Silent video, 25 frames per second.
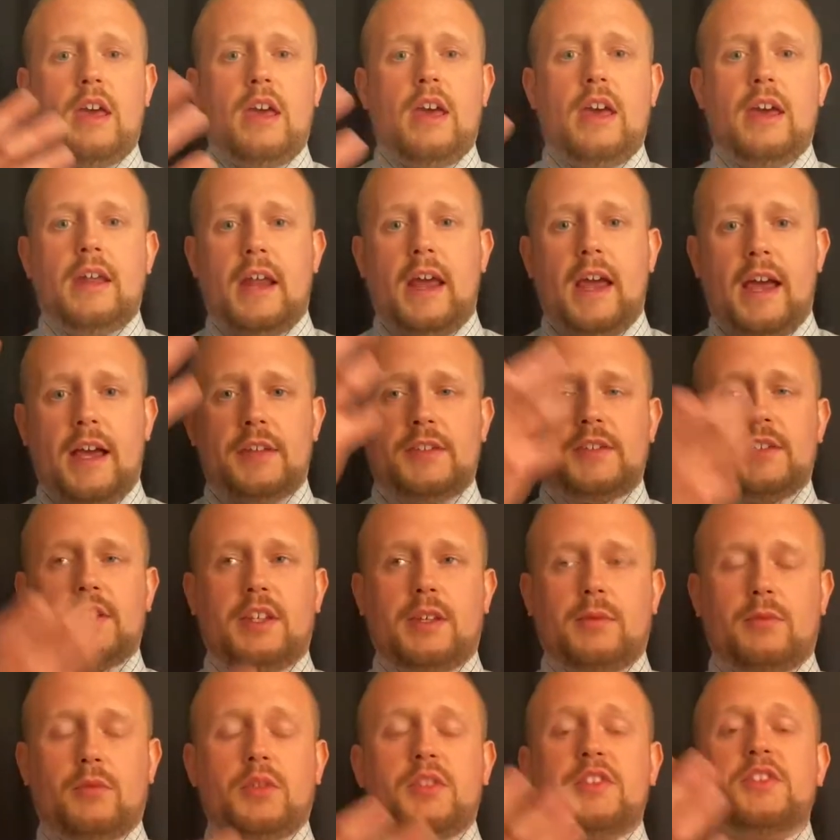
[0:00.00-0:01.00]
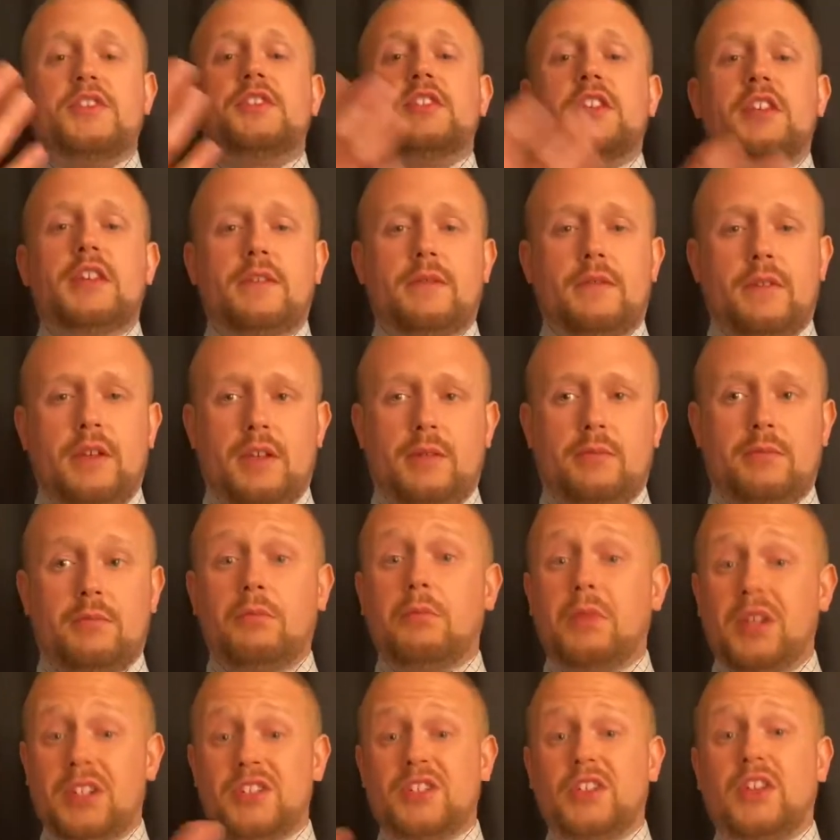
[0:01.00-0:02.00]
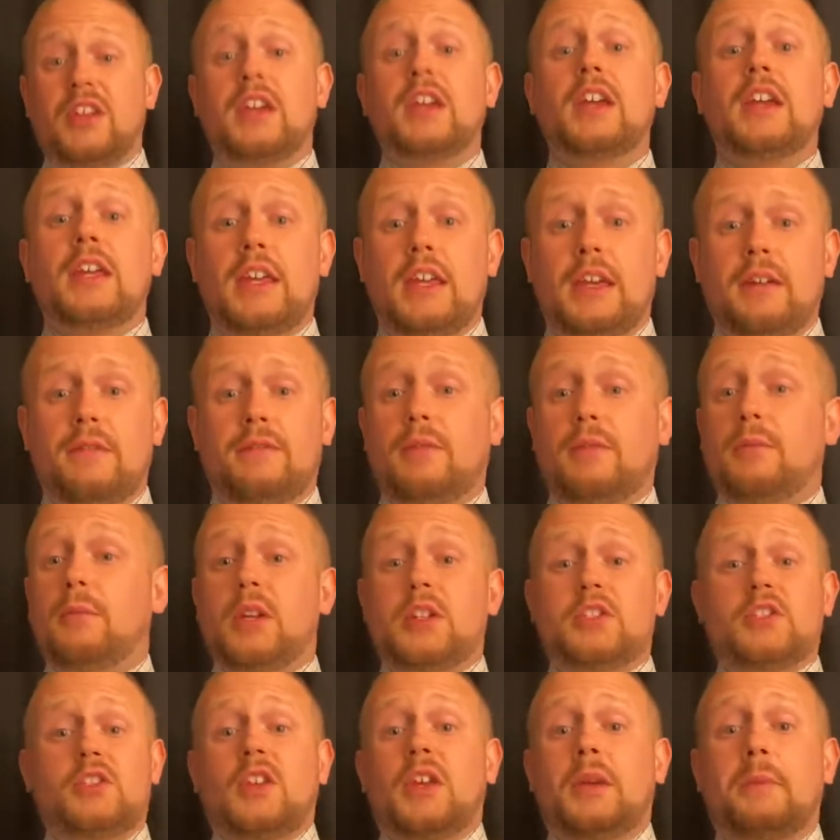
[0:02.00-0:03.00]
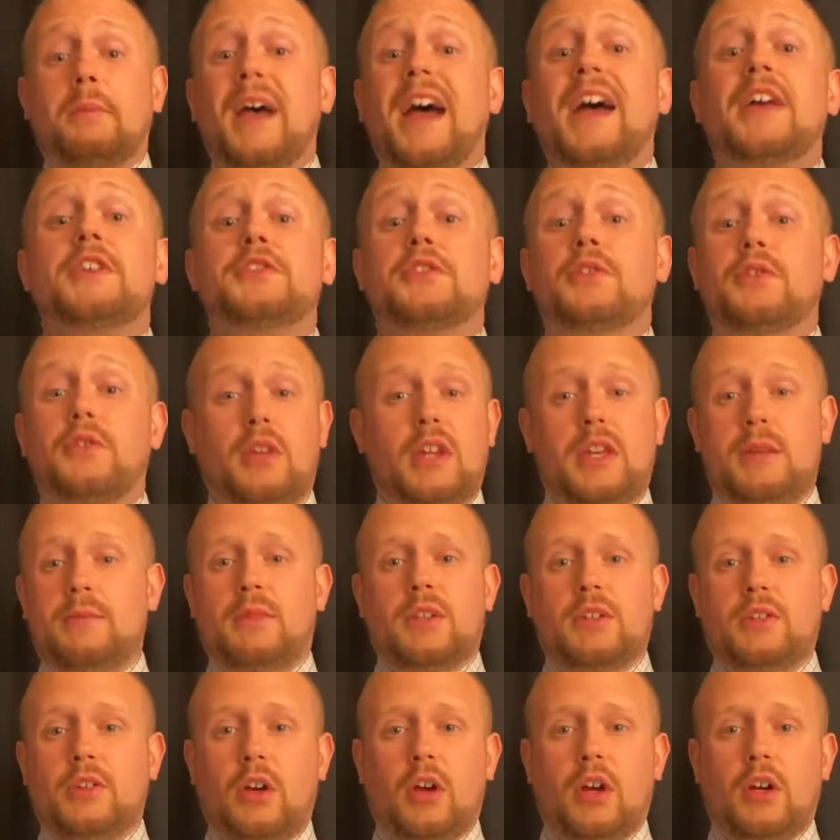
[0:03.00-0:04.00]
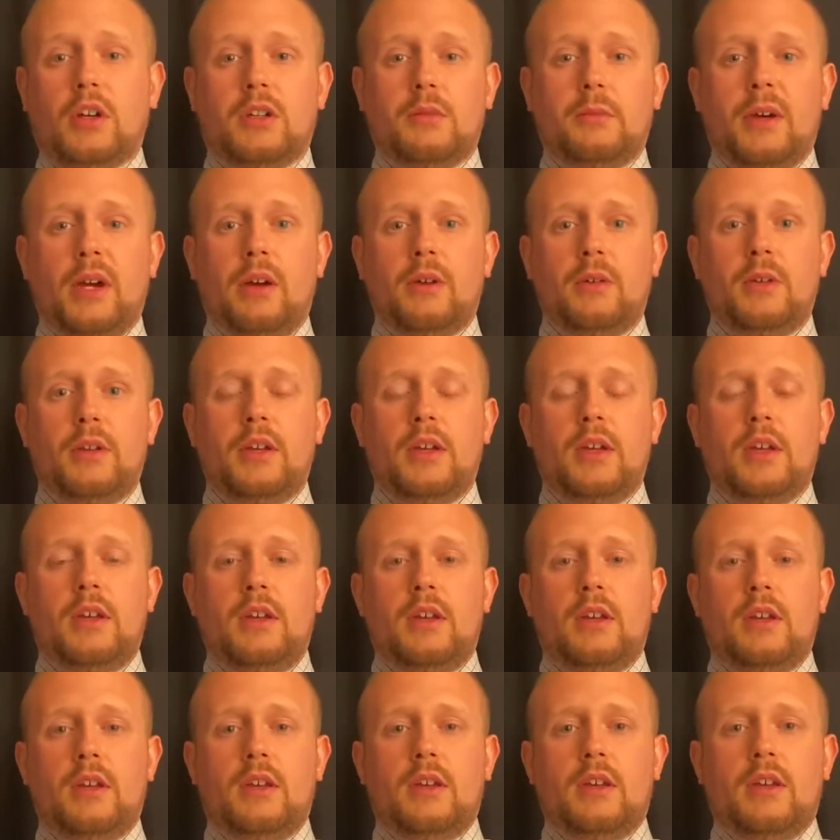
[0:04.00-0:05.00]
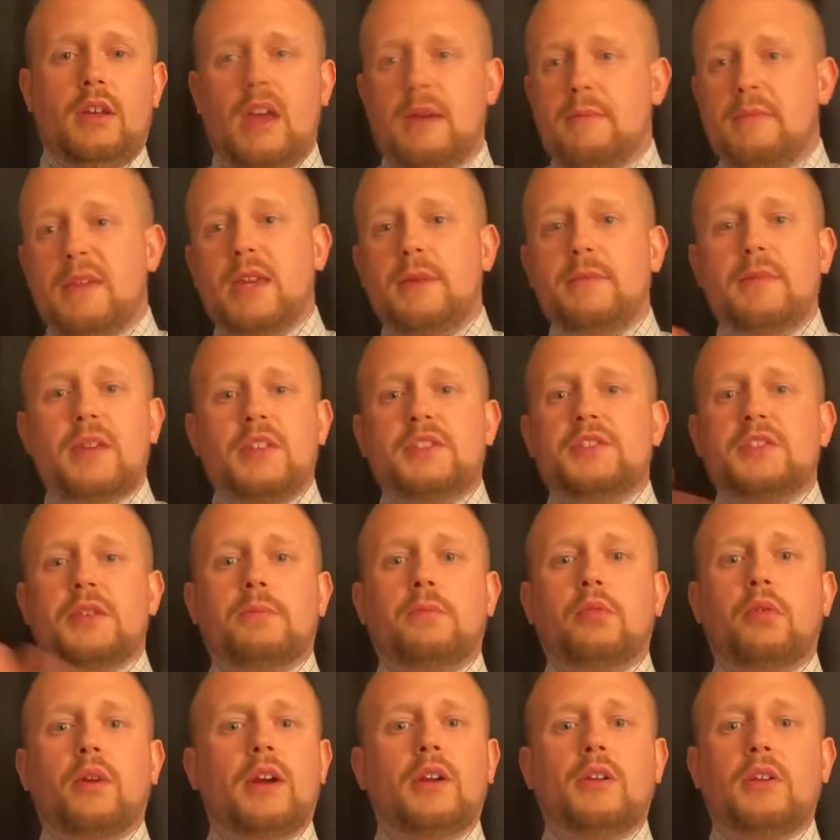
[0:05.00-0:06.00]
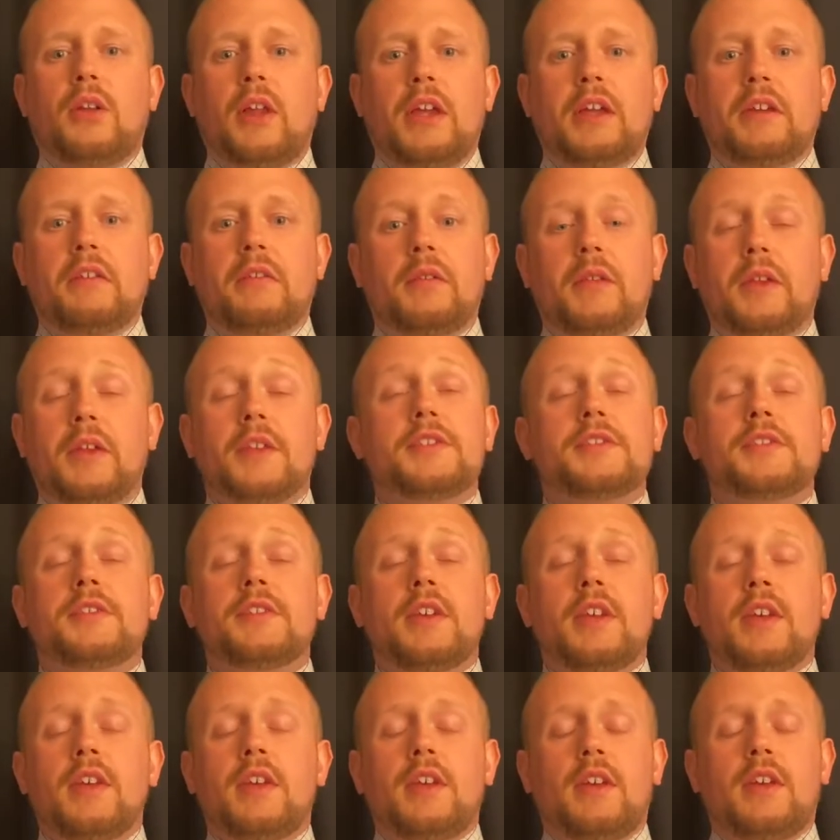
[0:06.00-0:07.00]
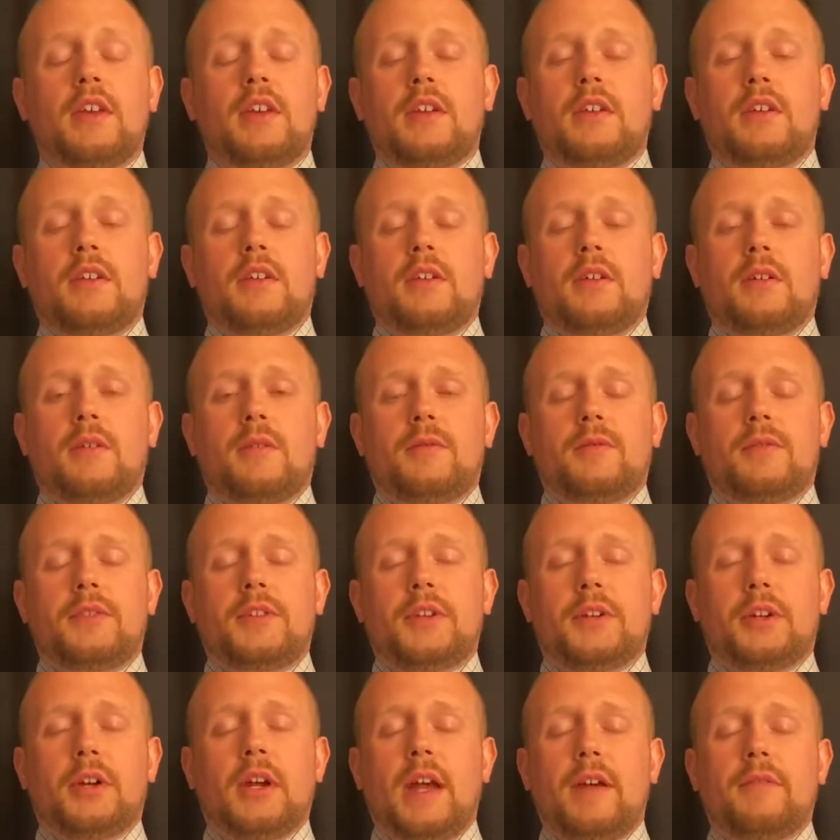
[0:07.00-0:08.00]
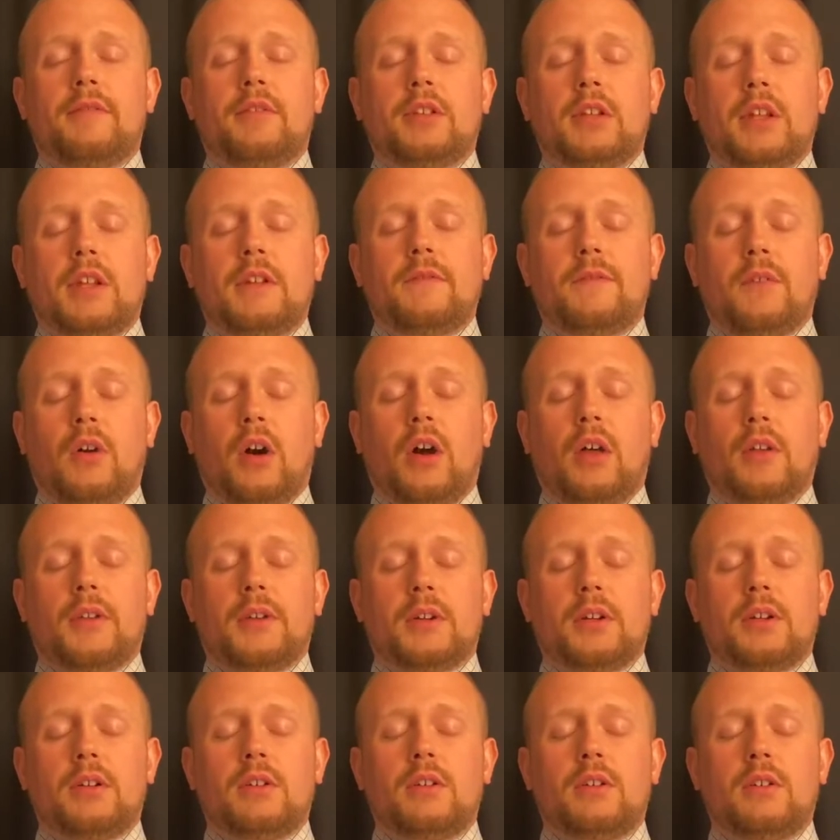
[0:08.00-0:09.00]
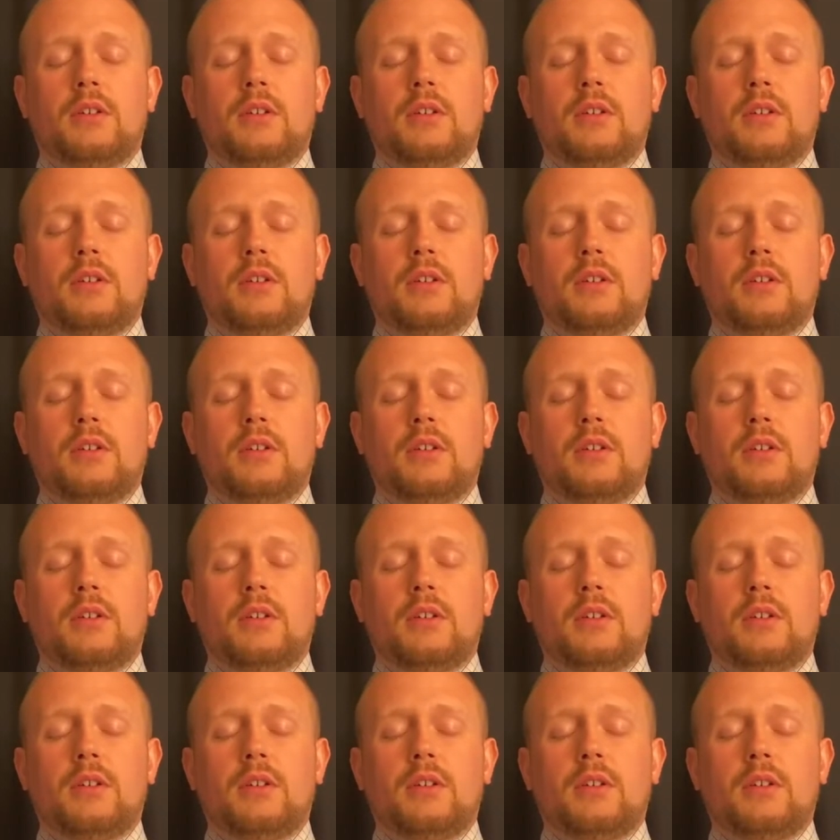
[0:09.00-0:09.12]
and ask him, receive him, much like a gift, much like Pastor Lehman talked about. And maybe it's a prayer like this Dear Heavenly Father,